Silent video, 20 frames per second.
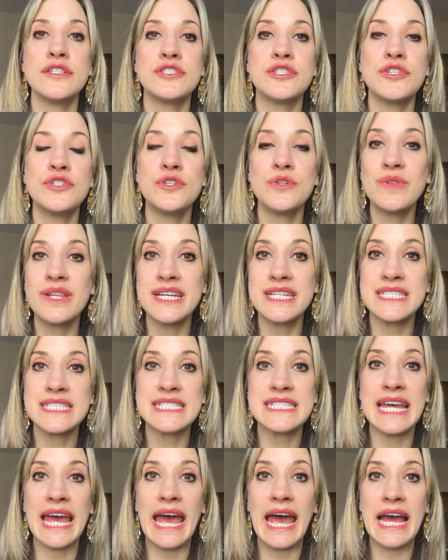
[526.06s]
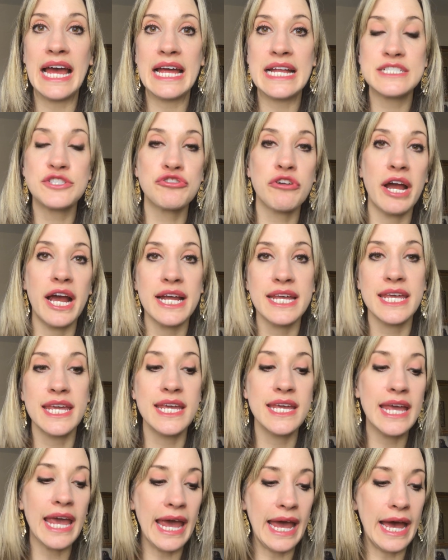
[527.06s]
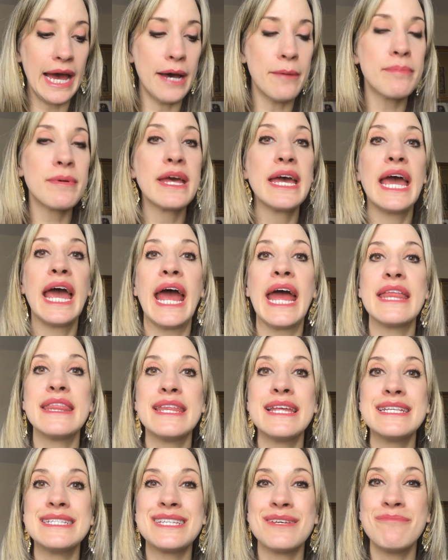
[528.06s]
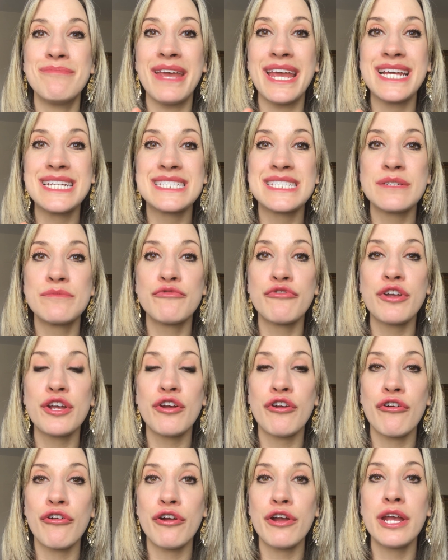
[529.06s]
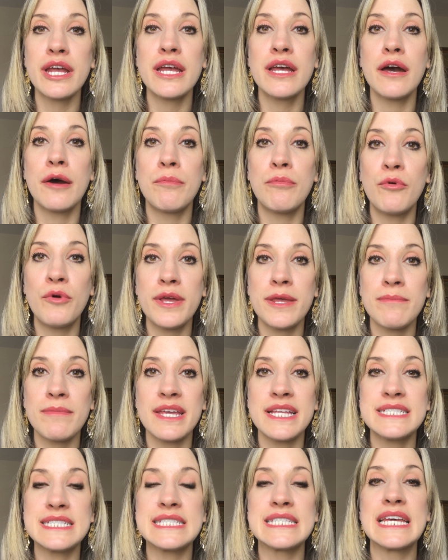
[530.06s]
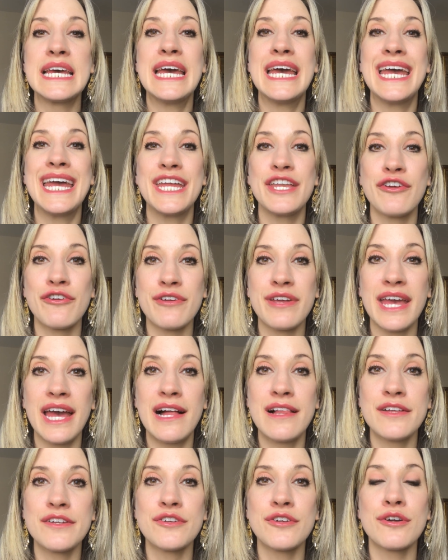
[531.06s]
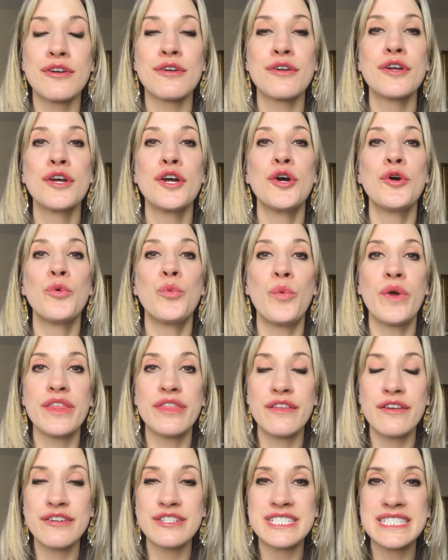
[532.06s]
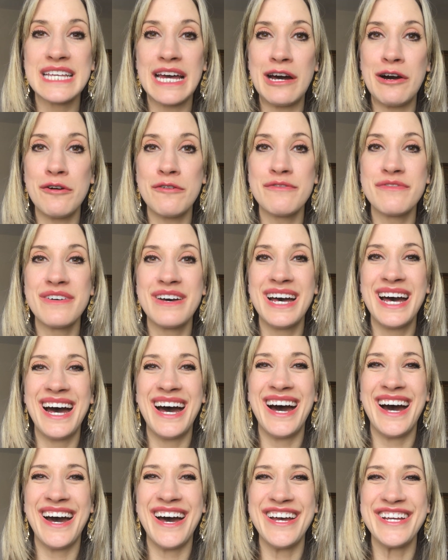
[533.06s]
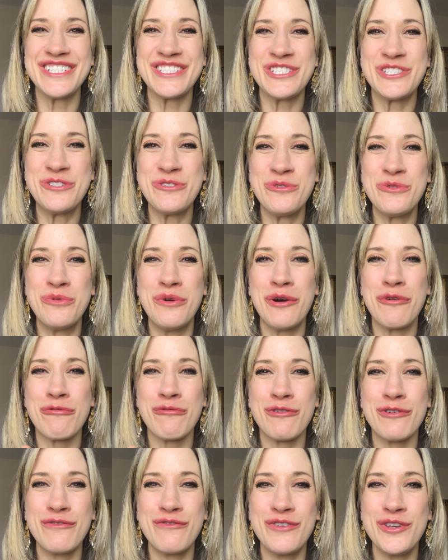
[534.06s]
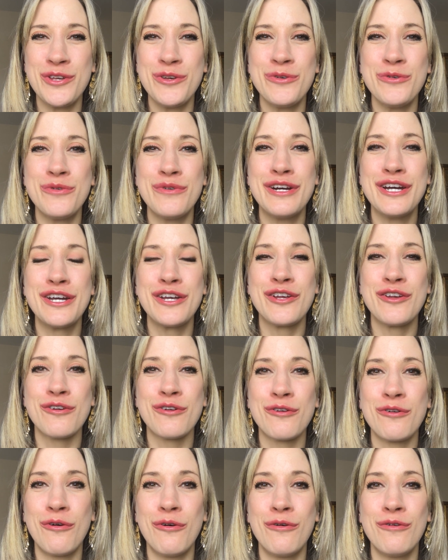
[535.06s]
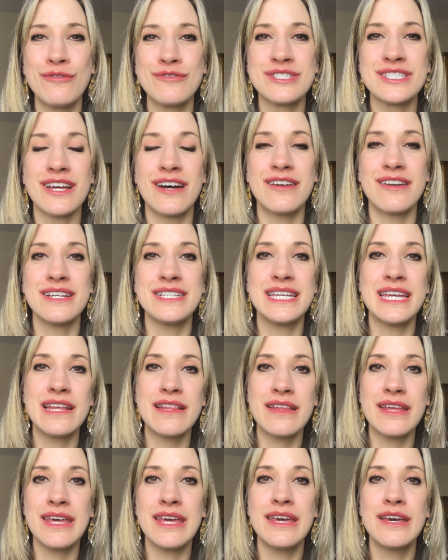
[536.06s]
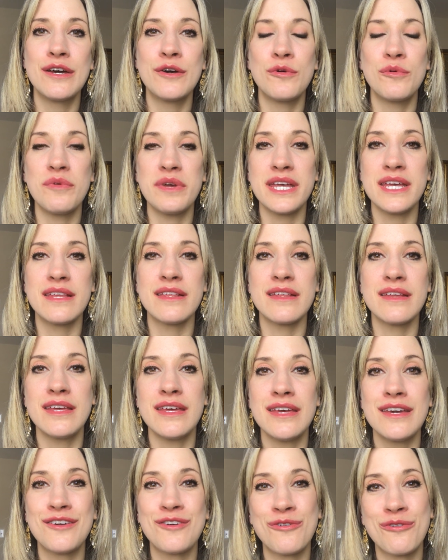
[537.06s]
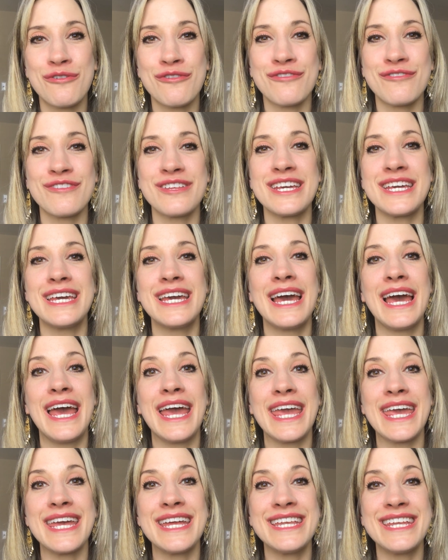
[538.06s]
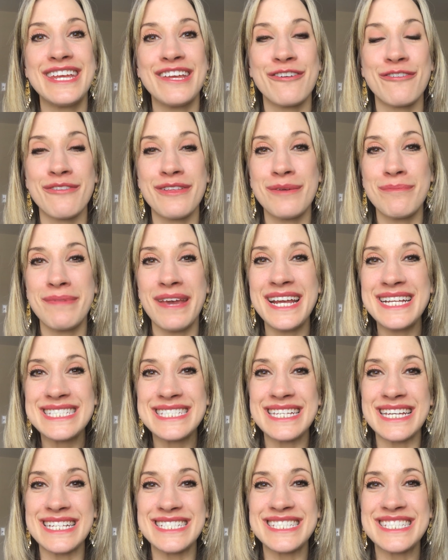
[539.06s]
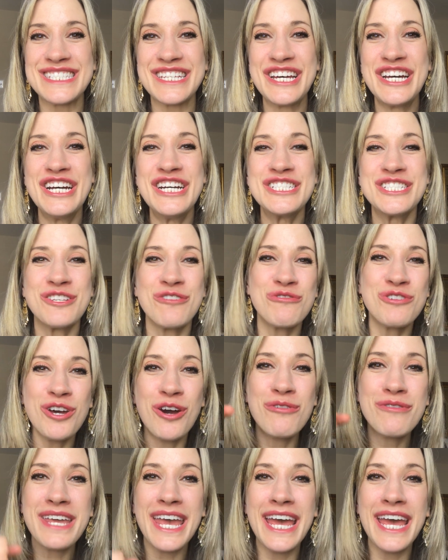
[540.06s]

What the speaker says: to-do list tracking app, and then to make some recurring appointments in your calendar with yourself to review your goals on a daily, weekly, quarterly, and yearly basis. So go